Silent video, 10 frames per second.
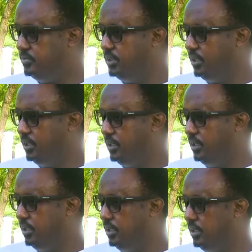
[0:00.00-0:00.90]

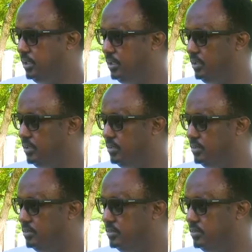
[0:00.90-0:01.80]

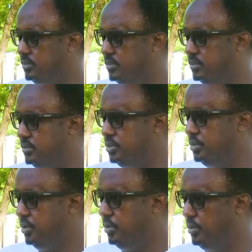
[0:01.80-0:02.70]
uh, you
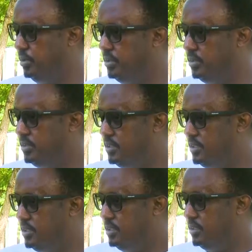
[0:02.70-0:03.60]
know,
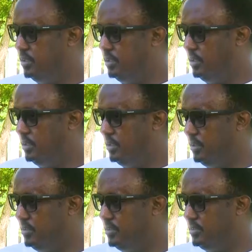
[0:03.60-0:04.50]
uh,